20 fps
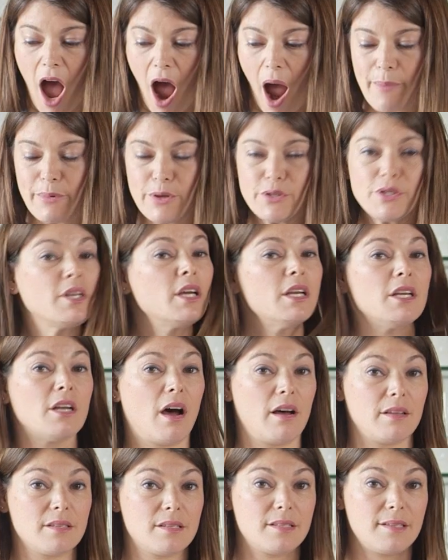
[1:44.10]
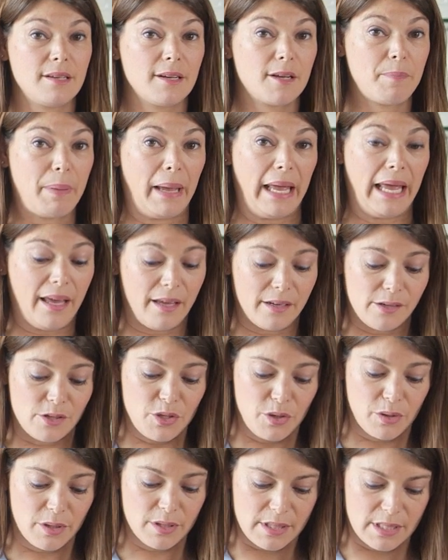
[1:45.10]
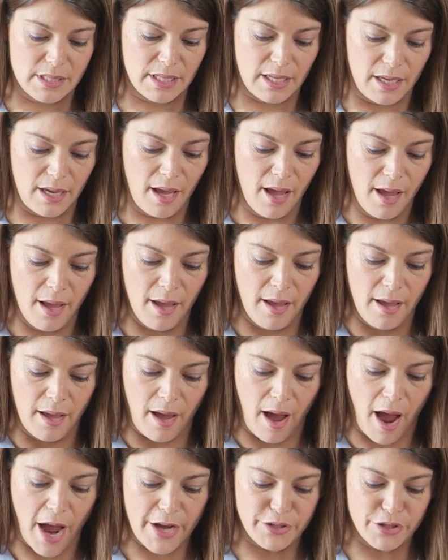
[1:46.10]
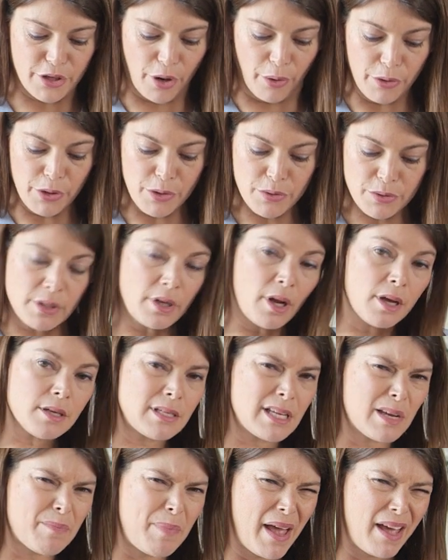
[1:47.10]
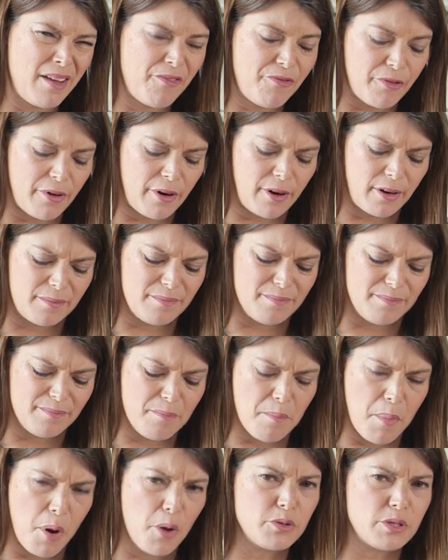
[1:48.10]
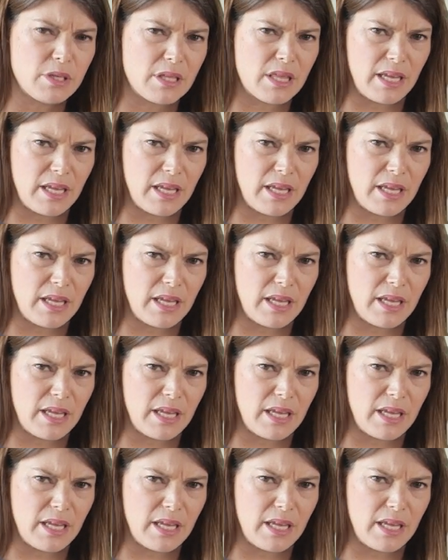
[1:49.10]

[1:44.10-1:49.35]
I'm using a non-stick pan, as you can see. I don't use a non-stick pan for most